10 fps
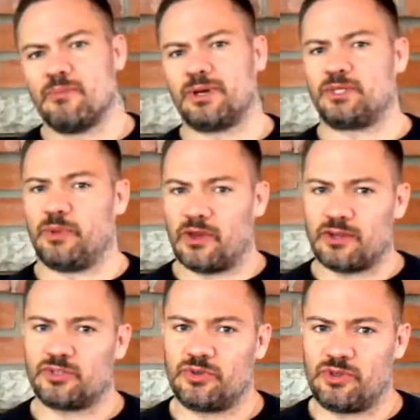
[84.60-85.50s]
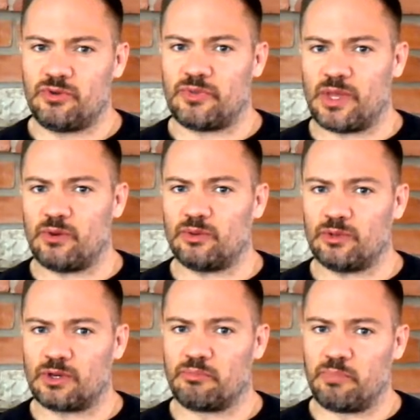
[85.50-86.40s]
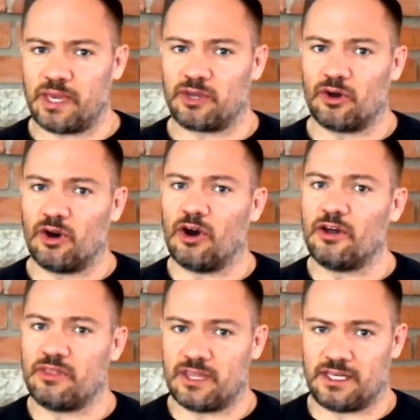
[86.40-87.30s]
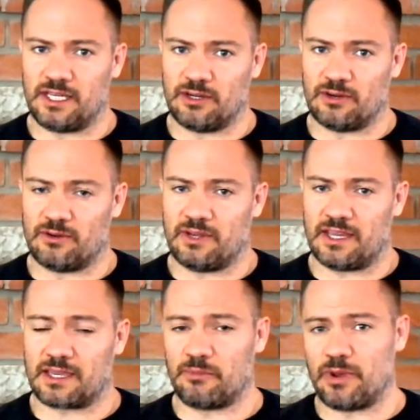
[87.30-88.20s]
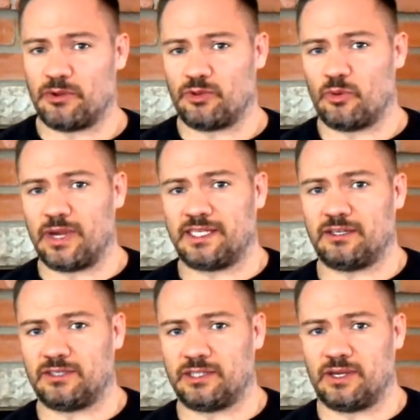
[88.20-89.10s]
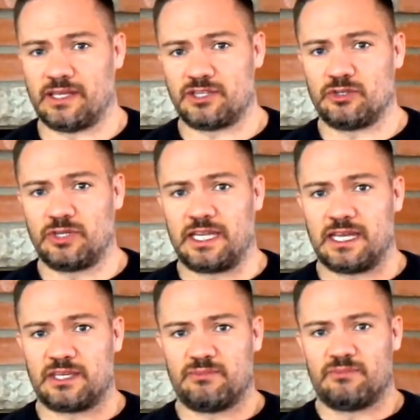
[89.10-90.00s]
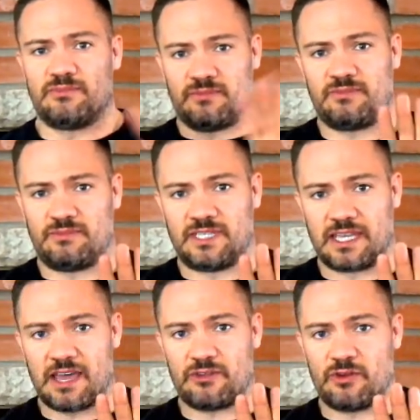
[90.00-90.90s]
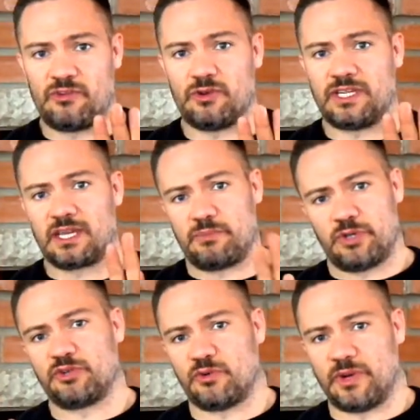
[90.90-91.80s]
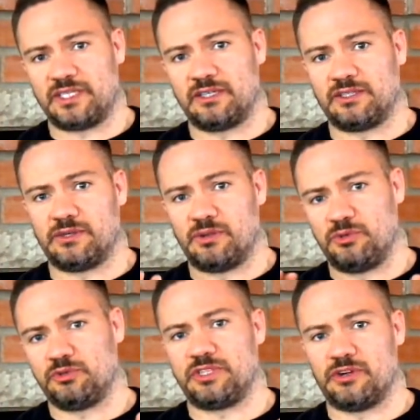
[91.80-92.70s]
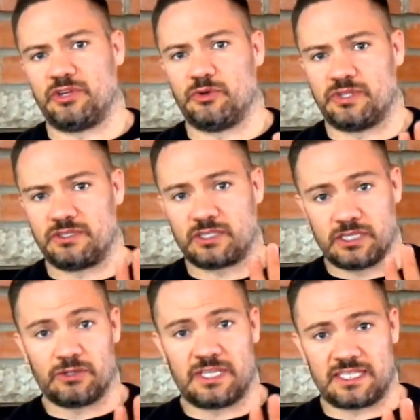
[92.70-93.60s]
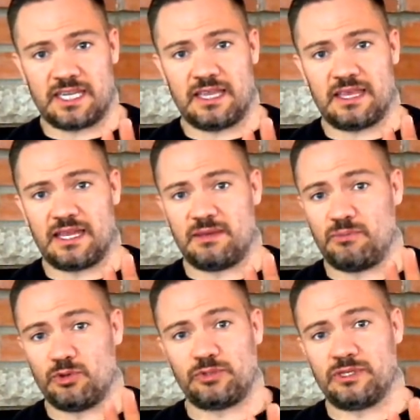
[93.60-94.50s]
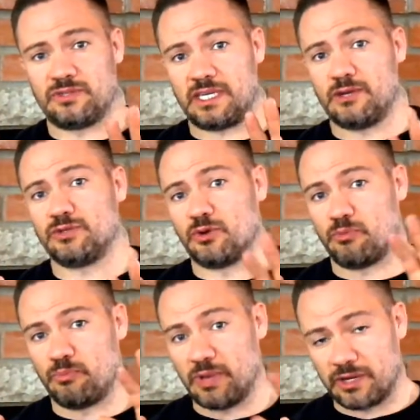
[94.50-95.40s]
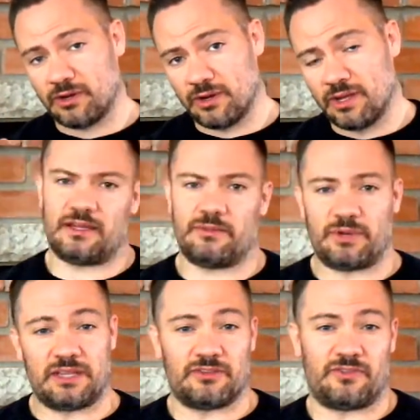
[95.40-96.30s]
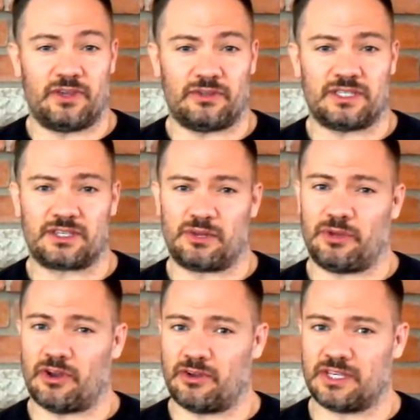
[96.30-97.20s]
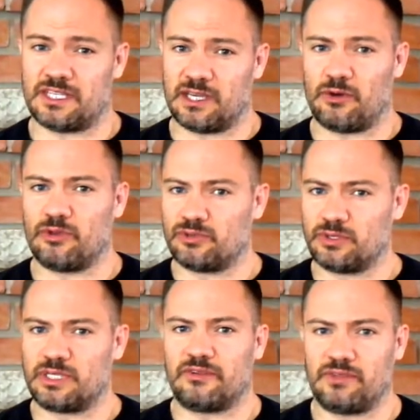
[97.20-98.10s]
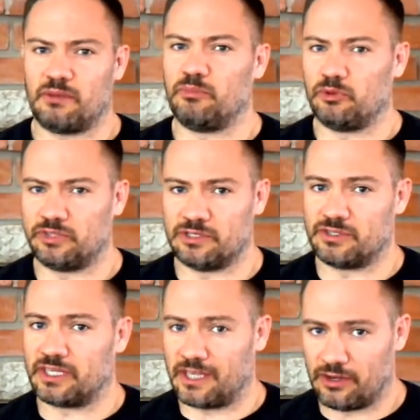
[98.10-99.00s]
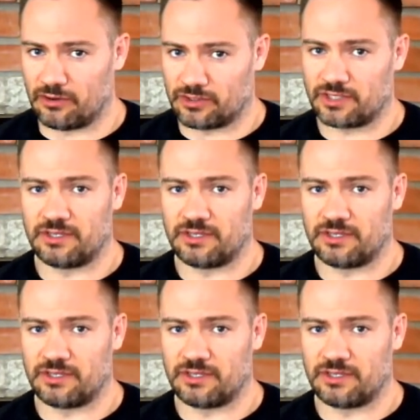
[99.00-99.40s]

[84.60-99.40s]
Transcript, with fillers: But to be honest with you, they don't look big on the deer compared to a white-tailed deer unless you're looking at them together. If you were to take a picture of a white-tailed deer and mule deer, you would clearly see that a mule deer's ears are bigger, but in the field, it's gonna be hard to say, oh, those are definitely a mule deer's ears.